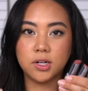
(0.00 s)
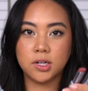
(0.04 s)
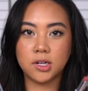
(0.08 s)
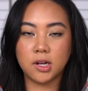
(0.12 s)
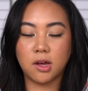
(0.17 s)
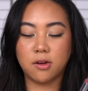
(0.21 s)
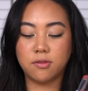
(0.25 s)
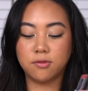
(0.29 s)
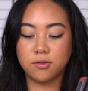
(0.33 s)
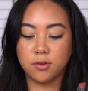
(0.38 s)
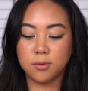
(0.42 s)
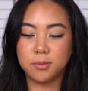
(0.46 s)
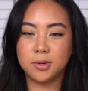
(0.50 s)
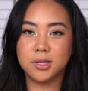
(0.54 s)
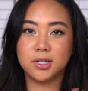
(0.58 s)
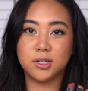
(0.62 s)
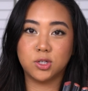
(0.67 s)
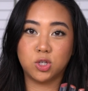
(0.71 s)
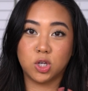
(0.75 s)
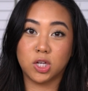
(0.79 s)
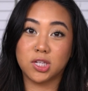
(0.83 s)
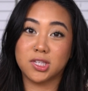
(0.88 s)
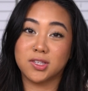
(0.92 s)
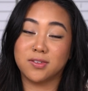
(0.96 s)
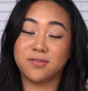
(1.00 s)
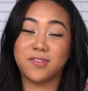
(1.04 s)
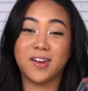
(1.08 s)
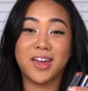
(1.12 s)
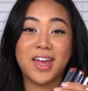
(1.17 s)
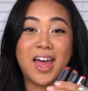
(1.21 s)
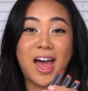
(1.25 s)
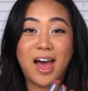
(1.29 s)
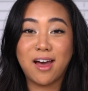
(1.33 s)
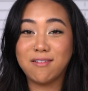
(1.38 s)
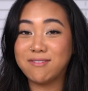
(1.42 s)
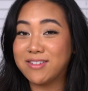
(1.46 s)
enough for me to justify
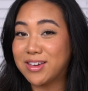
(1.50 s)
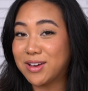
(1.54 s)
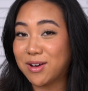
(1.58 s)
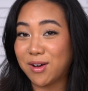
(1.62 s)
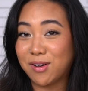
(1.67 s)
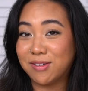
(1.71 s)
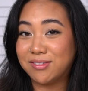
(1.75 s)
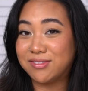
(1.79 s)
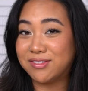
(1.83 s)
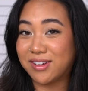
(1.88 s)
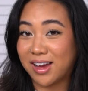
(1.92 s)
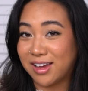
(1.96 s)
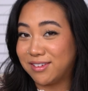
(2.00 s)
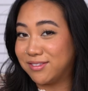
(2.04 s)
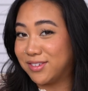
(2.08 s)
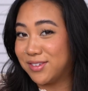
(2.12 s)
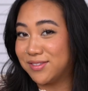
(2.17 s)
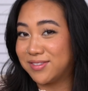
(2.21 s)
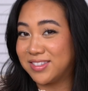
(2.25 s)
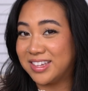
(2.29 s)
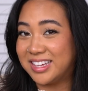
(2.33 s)
having all five of